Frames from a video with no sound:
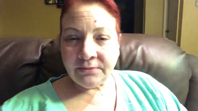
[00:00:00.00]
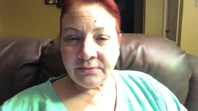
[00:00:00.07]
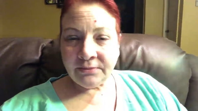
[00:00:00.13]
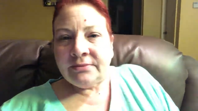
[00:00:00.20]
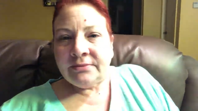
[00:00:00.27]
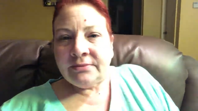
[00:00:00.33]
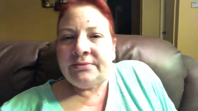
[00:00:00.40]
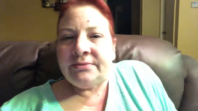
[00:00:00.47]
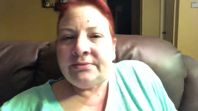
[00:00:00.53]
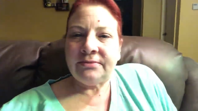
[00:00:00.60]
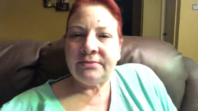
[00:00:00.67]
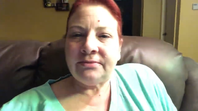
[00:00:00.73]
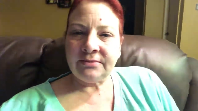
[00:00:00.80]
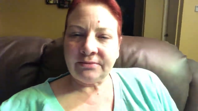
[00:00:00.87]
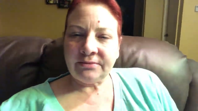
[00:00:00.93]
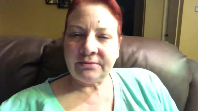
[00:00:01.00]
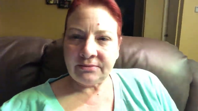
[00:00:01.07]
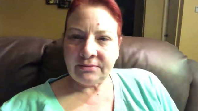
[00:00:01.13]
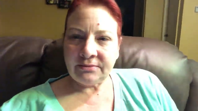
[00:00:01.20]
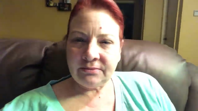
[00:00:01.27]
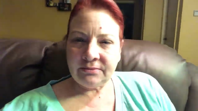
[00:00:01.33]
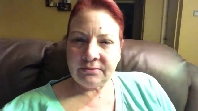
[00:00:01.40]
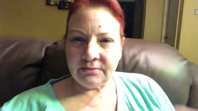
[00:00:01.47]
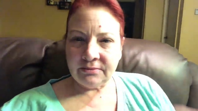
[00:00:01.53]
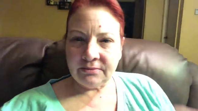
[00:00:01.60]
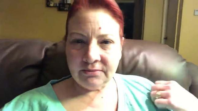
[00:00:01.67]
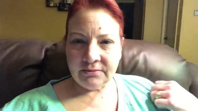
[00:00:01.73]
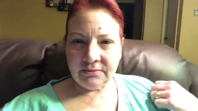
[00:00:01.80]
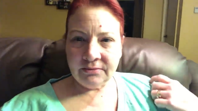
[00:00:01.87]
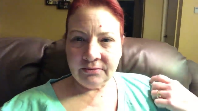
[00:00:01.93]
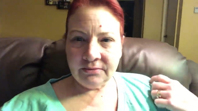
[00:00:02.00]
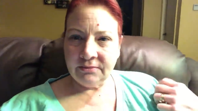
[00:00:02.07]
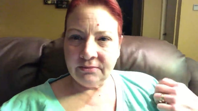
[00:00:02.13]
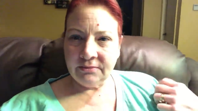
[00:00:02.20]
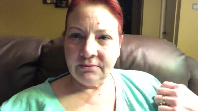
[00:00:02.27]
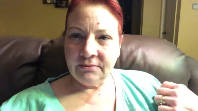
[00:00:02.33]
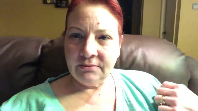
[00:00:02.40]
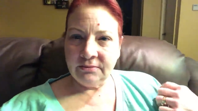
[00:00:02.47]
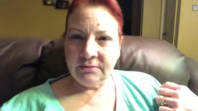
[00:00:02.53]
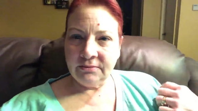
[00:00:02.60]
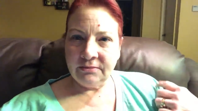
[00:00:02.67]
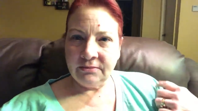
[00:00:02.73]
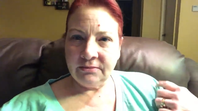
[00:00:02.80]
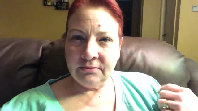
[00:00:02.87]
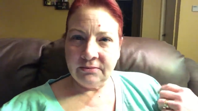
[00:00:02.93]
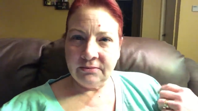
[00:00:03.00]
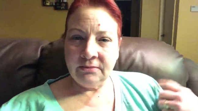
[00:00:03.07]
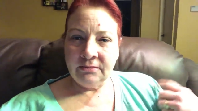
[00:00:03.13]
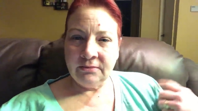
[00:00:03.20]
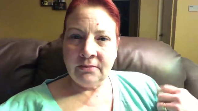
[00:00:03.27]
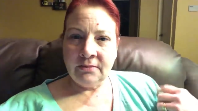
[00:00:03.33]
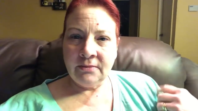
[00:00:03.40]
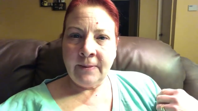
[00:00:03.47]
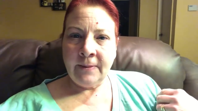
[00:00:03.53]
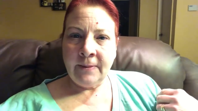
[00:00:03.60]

(silence)